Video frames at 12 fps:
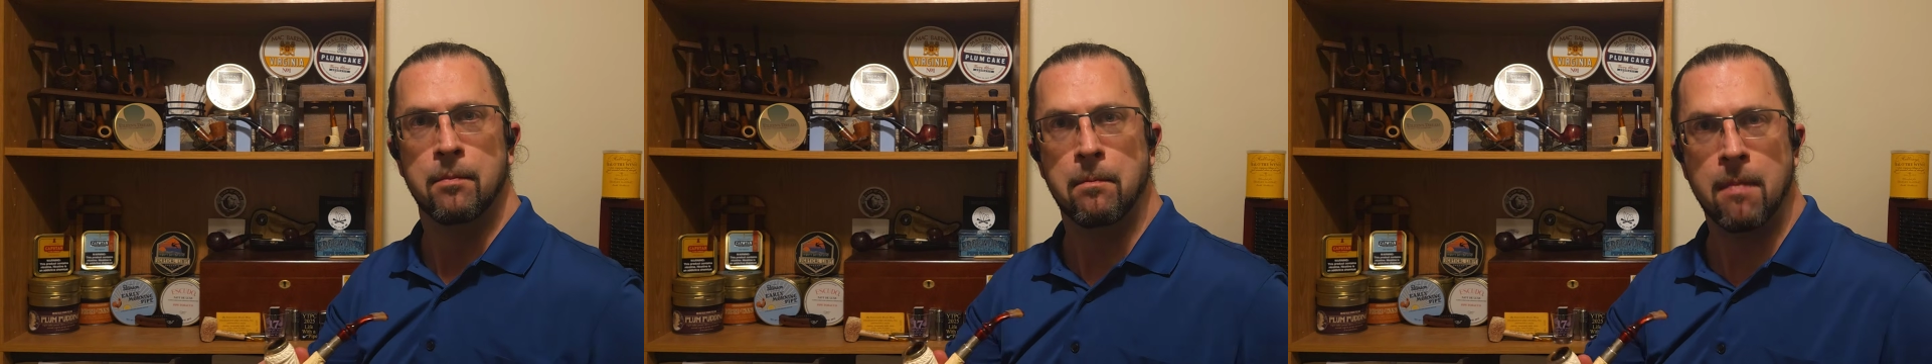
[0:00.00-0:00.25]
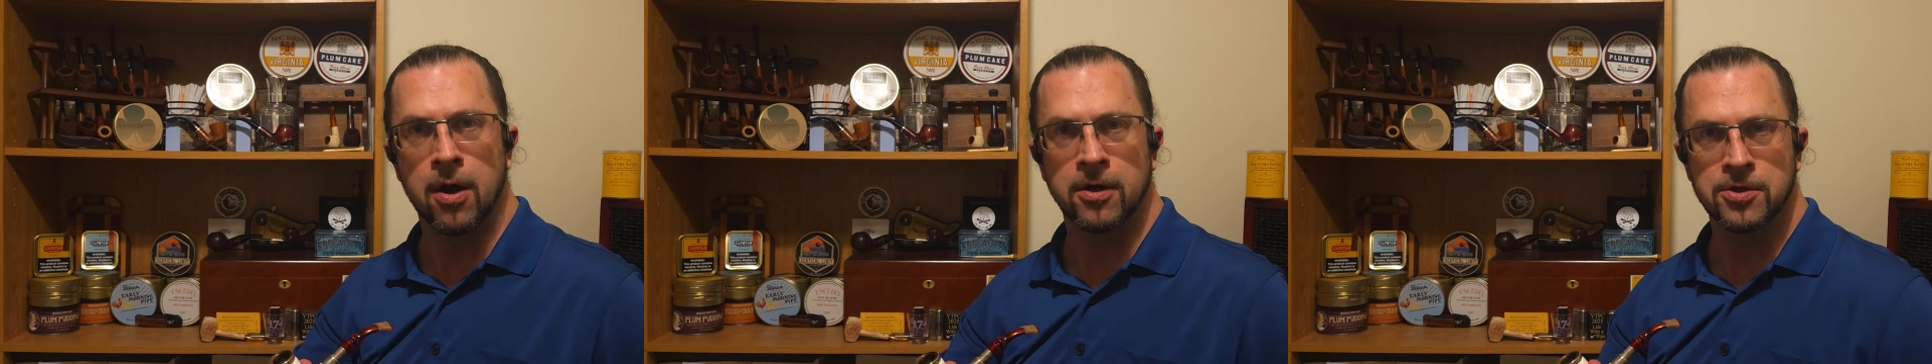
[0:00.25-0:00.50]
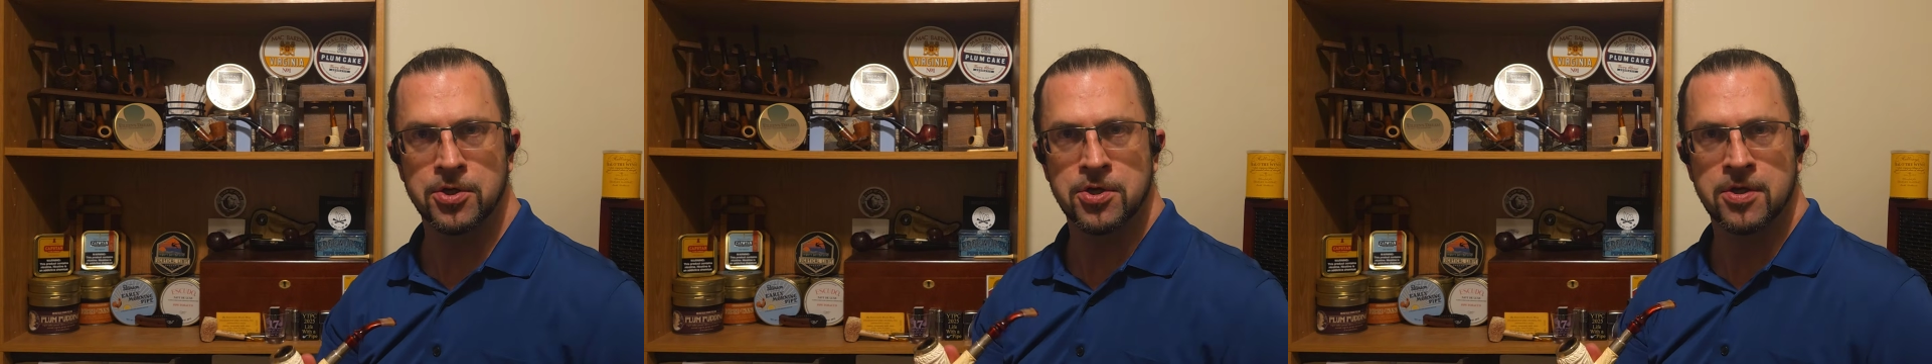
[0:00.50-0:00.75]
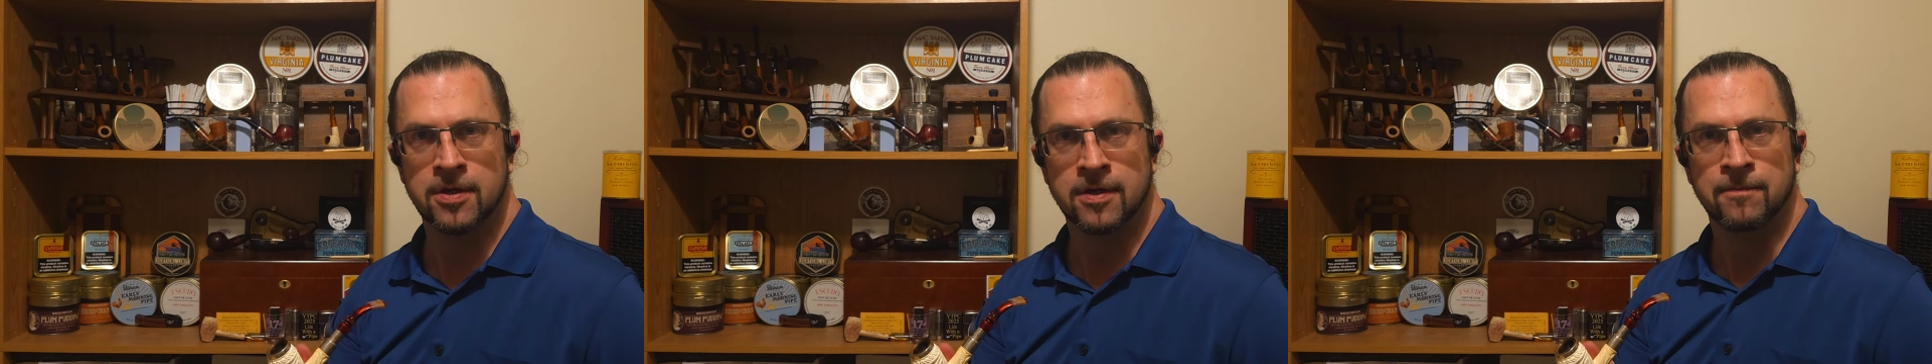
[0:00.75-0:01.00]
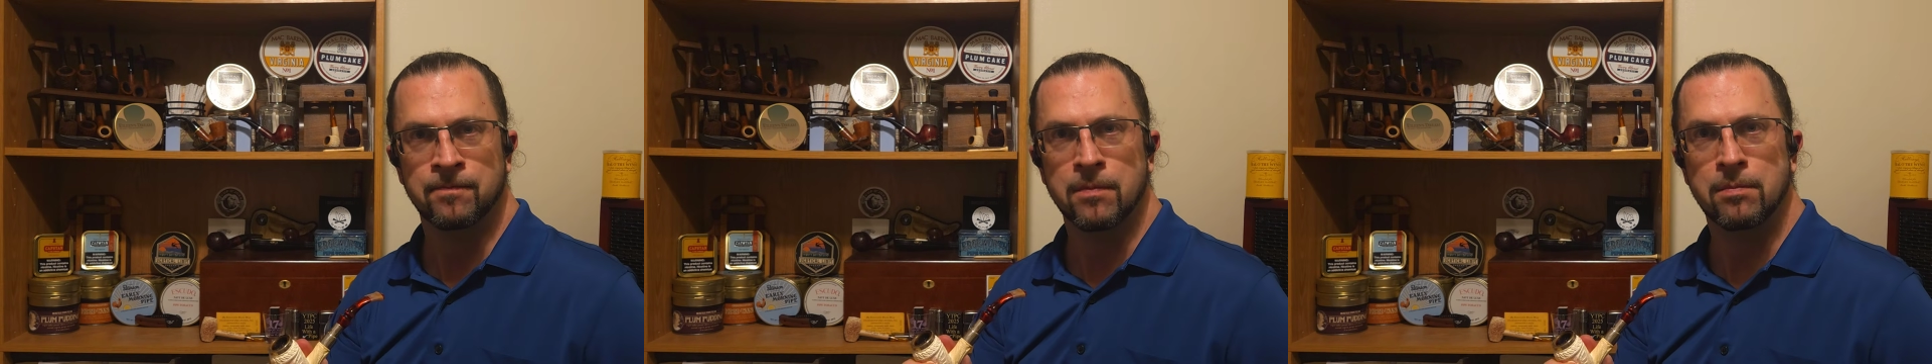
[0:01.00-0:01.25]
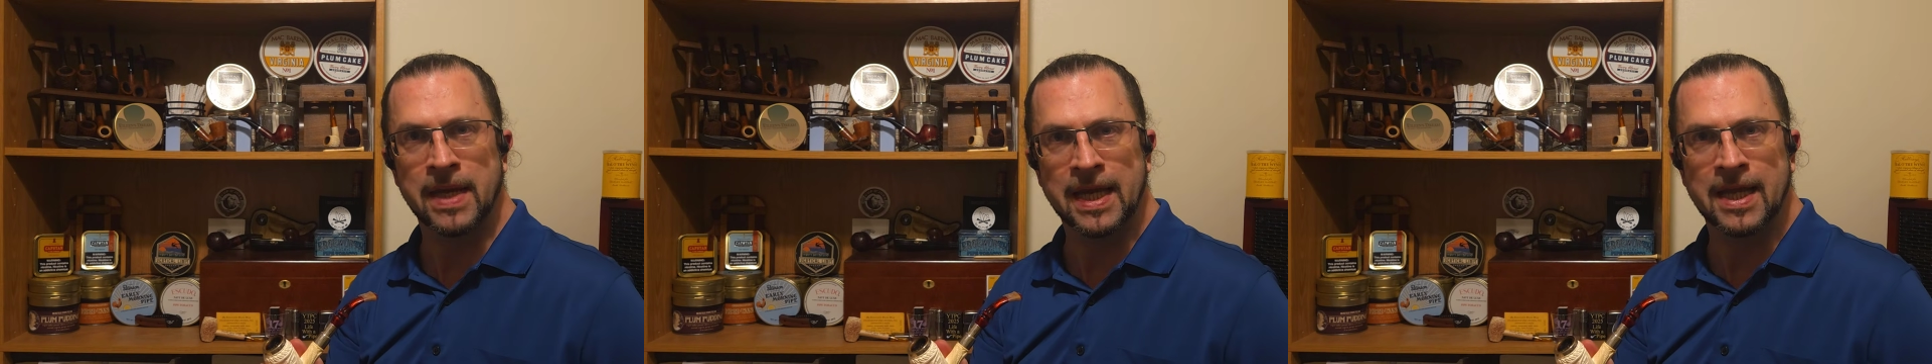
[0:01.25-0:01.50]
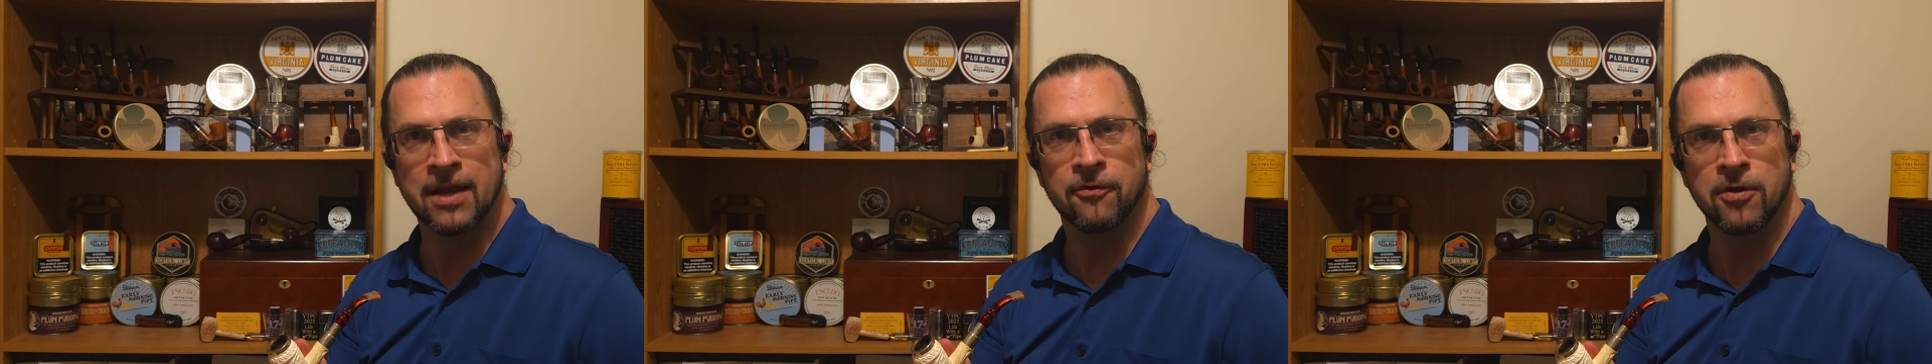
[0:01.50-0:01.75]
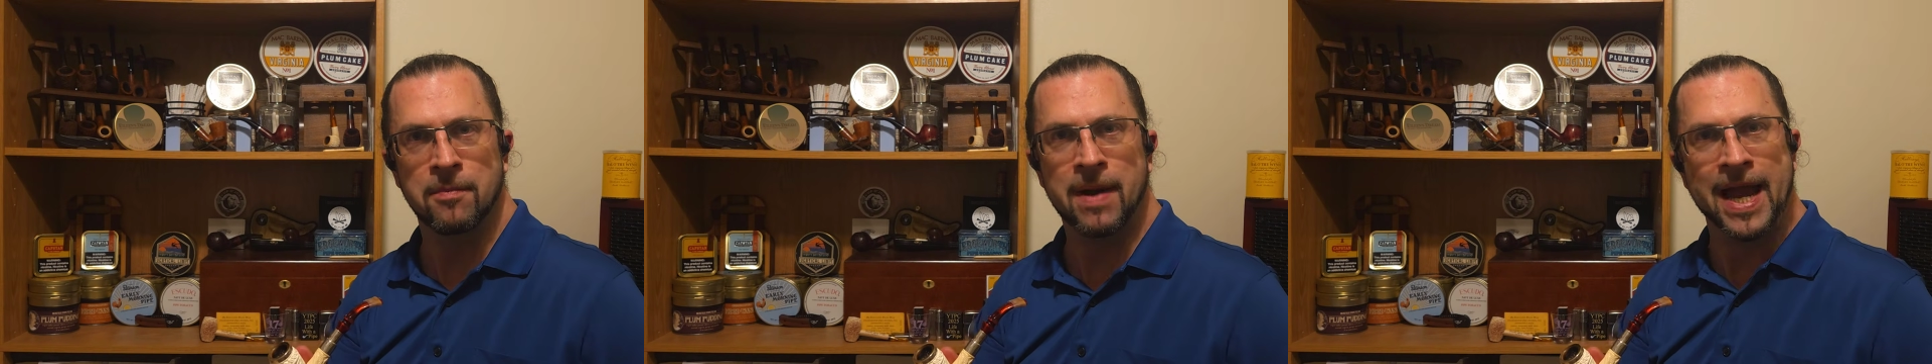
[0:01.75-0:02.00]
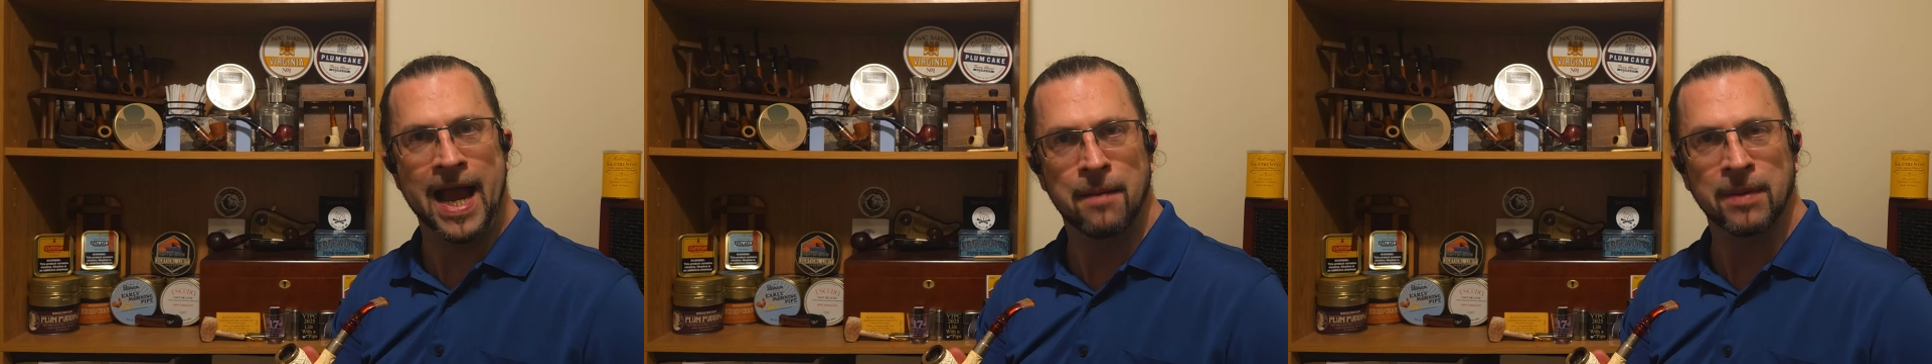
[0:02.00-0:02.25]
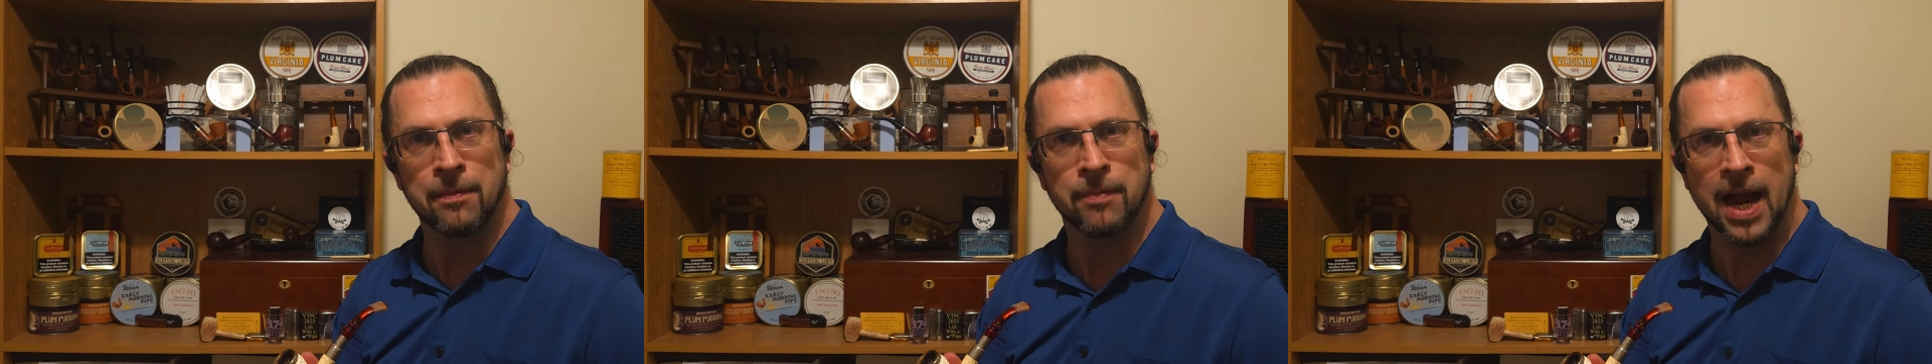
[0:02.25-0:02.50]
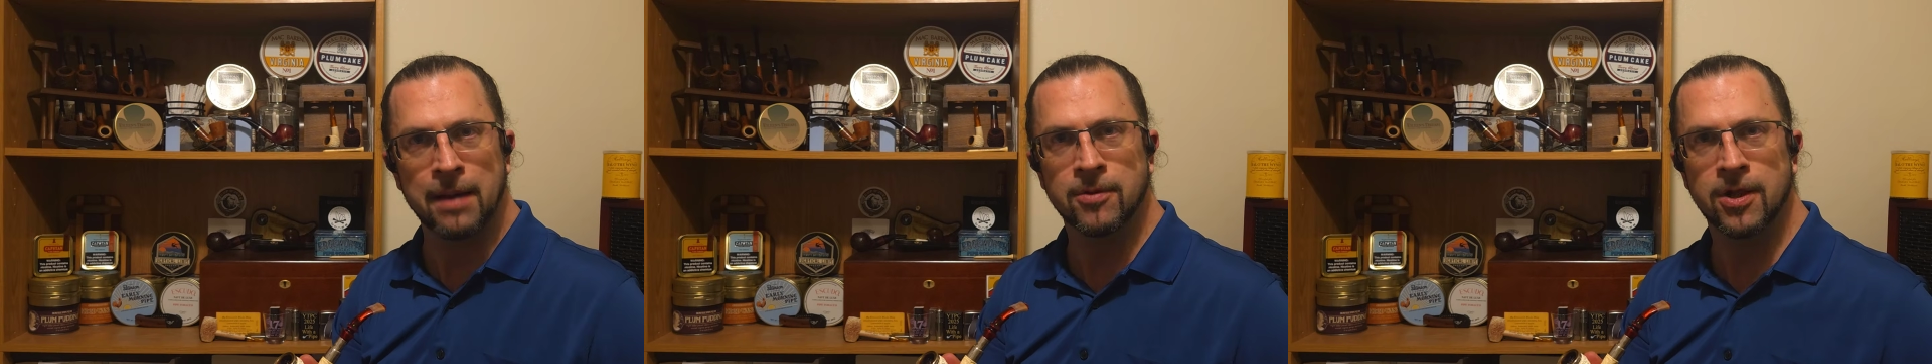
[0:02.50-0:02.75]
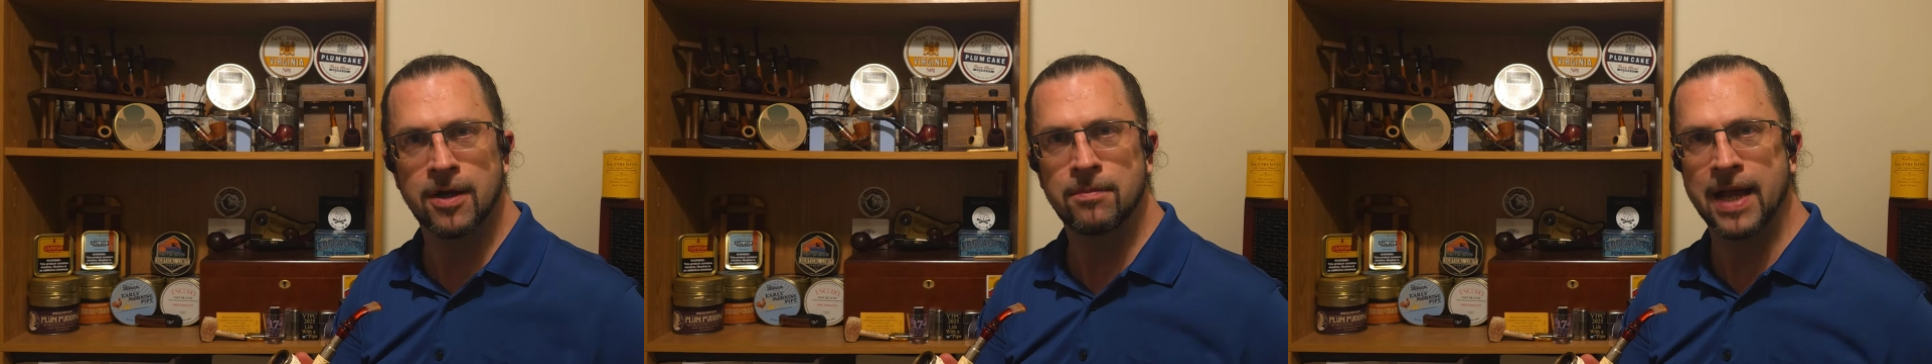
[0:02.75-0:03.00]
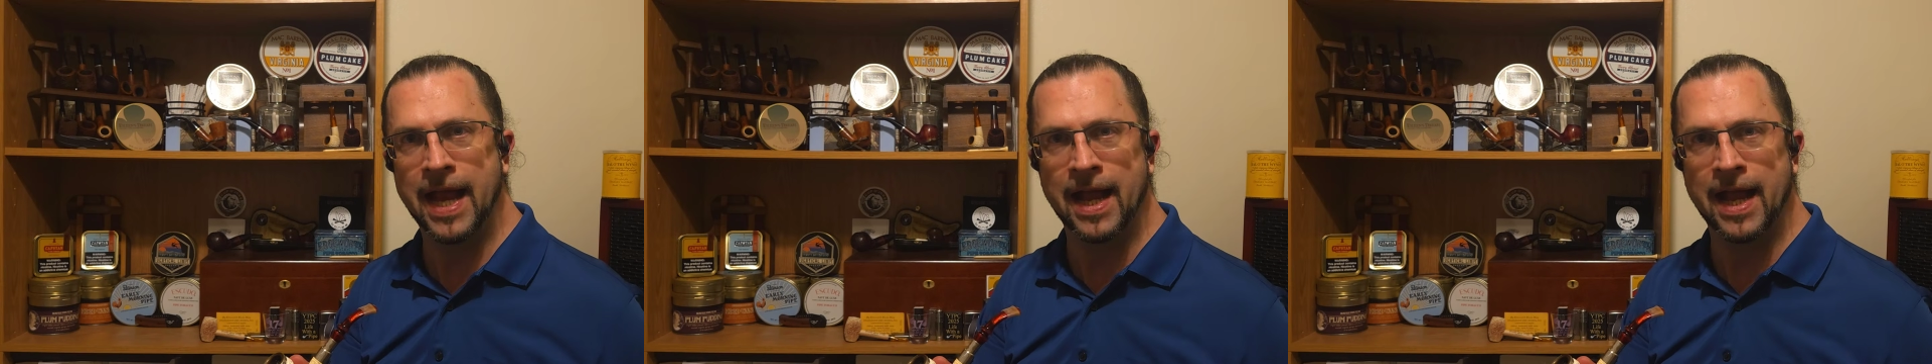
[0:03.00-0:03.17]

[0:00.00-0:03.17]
March meeting for the Miami Pipe Club,